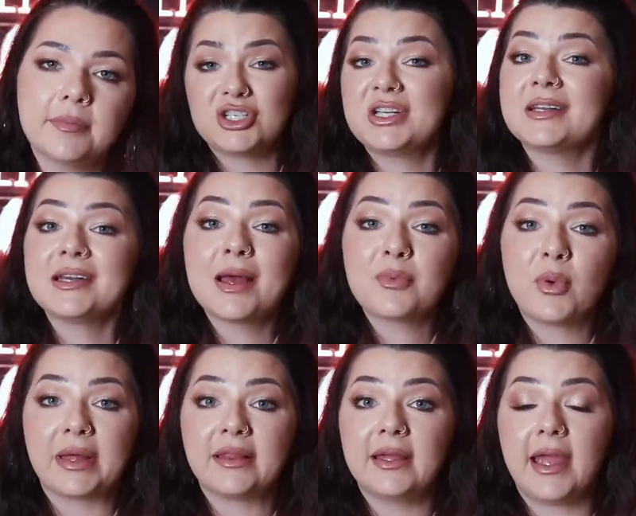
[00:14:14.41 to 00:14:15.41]
She ended up
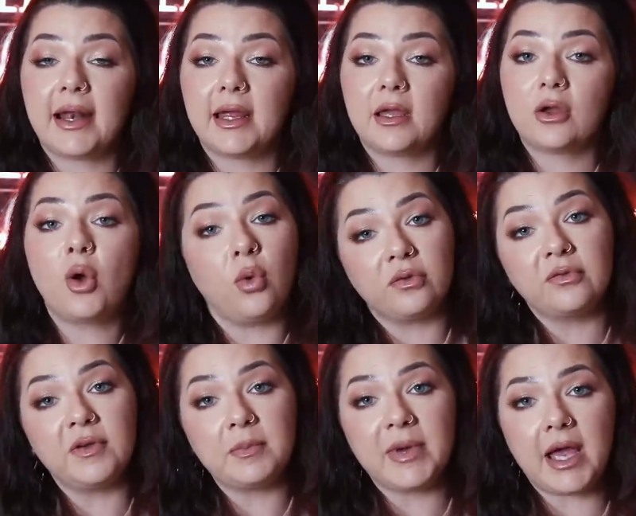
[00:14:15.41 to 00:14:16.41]
quickly getting cold
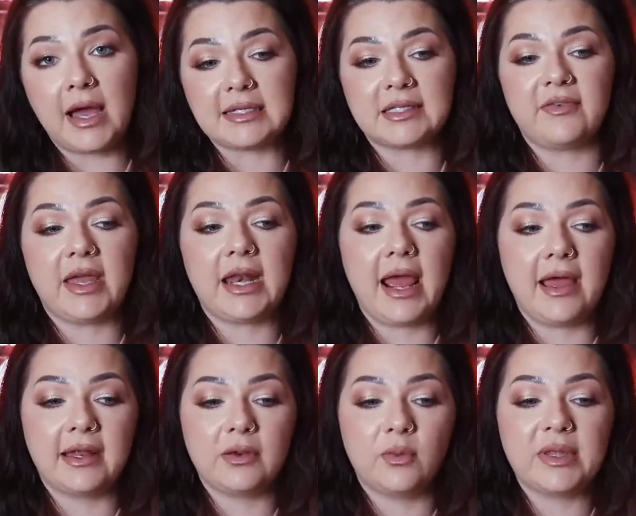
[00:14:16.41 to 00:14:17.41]
feet because of it,
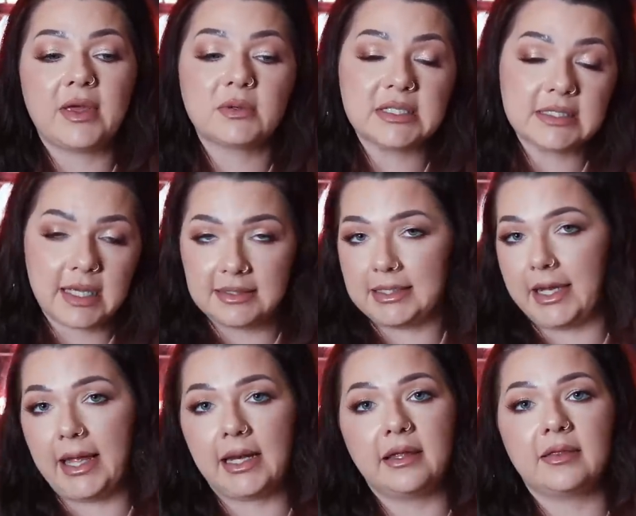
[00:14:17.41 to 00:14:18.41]
and without discussing
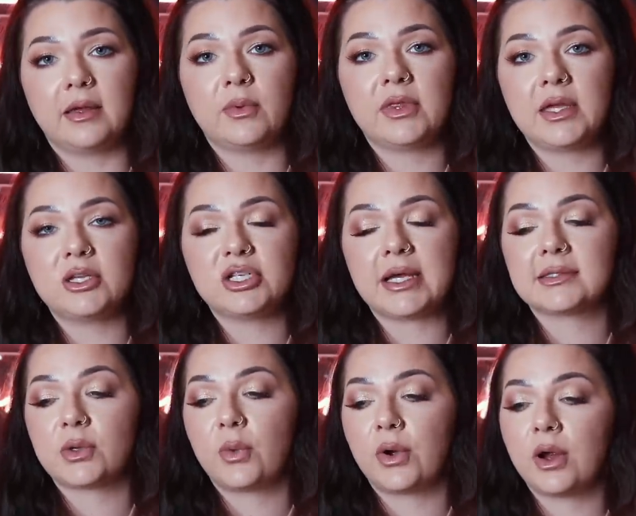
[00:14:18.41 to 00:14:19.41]
anything with
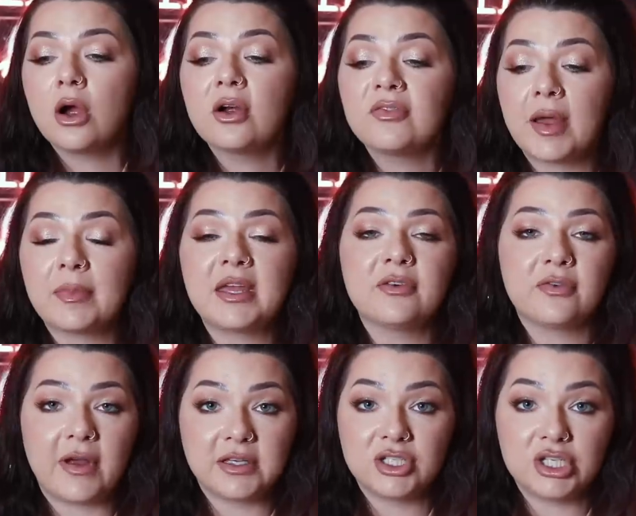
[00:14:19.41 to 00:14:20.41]
Ejaz or her family and
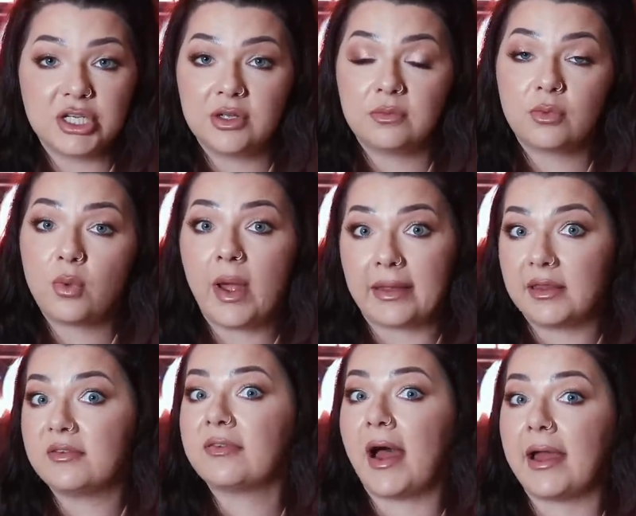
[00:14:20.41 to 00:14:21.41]
friends, she
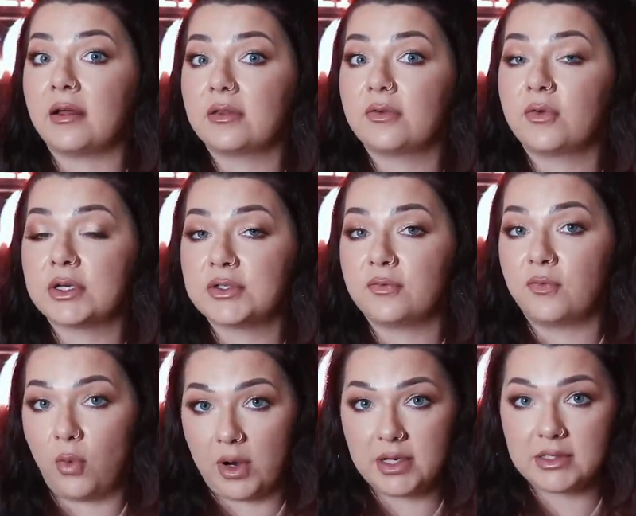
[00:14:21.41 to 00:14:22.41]
quickly filed for
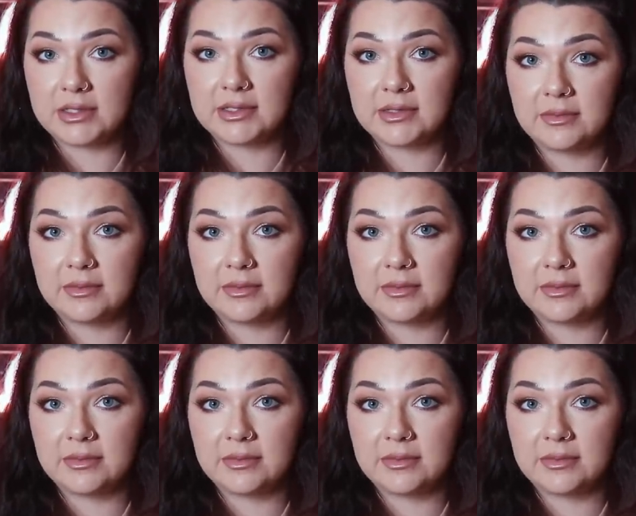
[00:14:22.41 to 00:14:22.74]
divorce.